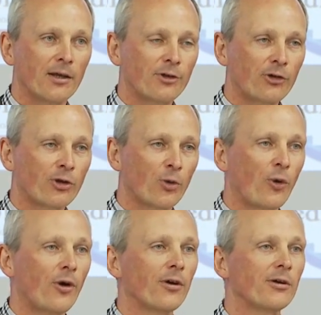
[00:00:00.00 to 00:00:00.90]
a digital
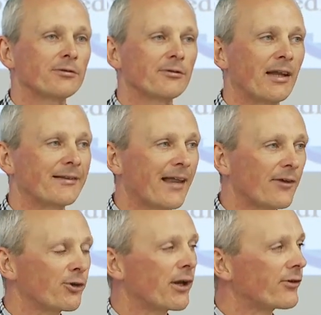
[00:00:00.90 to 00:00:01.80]
world that
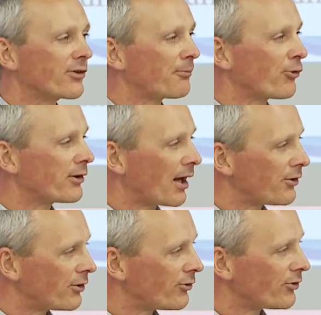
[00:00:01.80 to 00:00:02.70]
does not accept
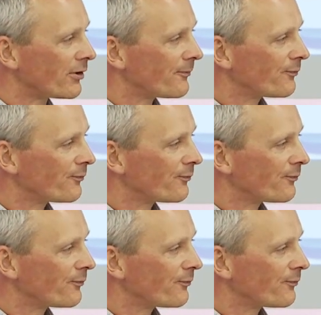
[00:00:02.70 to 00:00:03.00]
redundancy.